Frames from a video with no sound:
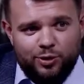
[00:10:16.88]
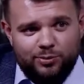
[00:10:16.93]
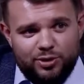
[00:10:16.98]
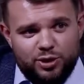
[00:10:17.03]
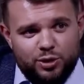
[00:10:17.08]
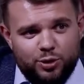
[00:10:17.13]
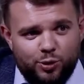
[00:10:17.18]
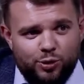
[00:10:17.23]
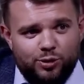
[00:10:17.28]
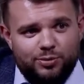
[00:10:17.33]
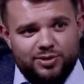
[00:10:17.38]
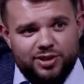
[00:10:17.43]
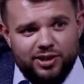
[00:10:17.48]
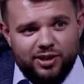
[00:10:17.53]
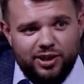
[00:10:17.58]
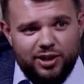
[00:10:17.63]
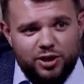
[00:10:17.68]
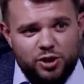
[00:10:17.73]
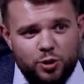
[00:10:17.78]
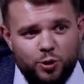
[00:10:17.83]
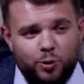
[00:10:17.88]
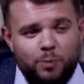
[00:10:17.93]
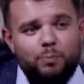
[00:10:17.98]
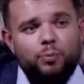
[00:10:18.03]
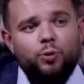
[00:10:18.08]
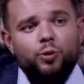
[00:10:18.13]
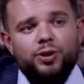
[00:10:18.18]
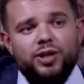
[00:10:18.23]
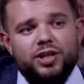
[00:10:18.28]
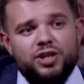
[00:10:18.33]
created specifically
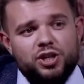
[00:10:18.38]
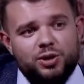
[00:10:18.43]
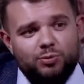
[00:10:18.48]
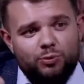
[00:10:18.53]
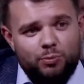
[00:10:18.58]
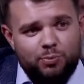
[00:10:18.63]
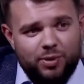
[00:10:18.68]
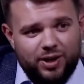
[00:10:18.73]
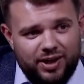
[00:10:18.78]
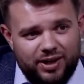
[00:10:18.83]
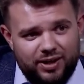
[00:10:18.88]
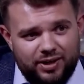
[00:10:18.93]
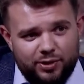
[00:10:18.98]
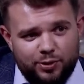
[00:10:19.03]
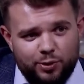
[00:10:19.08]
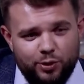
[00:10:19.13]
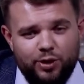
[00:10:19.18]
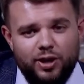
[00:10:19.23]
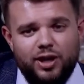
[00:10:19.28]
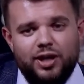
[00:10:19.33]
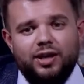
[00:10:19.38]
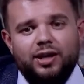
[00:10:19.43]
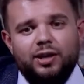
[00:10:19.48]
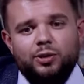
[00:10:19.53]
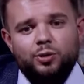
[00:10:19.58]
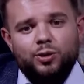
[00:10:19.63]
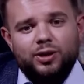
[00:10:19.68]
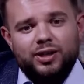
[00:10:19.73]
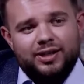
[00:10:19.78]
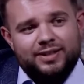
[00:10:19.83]
for these needs, then we train people, and
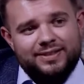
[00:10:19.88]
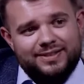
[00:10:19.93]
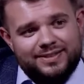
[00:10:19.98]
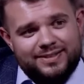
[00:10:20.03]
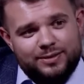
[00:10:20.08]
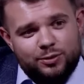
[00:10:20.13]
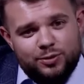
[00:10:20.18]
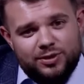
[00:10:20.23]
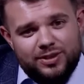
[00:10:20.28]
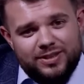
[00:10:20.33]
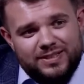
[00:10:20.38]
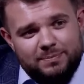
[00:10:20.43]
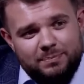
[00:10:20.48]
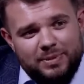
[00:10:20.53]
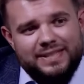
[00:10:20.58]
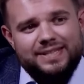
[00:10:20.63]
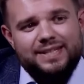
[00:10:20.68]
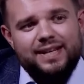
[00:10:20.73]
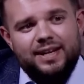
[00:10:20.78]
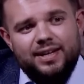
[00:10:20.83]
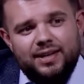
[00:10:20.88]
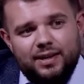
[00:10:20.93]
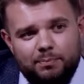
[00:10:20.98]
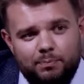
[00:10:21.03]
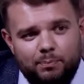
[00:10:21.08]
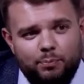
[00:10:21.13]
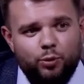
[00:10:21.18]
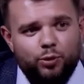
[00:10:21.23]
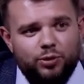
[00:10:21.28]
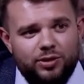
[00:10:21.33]
that's it.
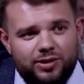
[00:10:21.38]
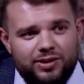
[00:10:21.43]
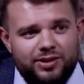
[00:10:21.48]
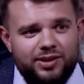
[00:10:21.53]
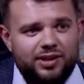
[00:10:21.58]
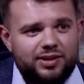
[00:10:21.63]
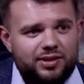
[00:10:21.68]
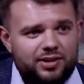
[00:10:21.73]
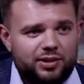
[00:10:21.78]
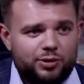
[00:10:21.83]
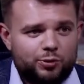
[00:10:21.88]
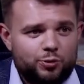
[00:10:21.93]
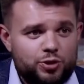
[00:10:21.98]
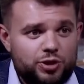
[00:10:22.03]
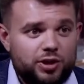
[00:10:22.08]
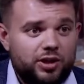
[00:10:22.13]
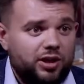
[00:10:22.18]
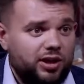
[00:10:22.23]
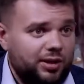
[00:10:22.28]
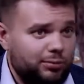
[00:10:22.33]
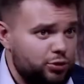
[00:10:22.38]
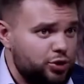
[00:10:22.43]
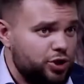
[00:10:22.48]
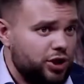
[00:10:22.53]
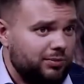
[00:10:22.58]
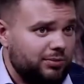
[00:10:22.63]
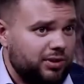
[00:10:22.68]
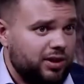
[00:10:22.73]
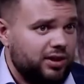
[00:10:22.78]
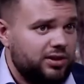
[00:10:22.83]
So it is a pilot
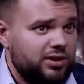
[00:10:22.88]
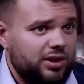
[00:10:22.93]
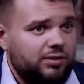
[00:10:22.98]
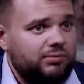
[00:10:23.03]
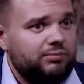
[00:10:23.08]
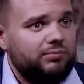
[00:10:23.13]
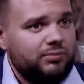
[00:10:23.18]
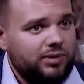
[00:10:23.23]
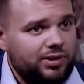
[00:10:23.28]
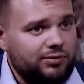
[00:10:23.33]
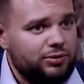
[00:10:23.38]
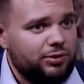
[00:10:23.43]
design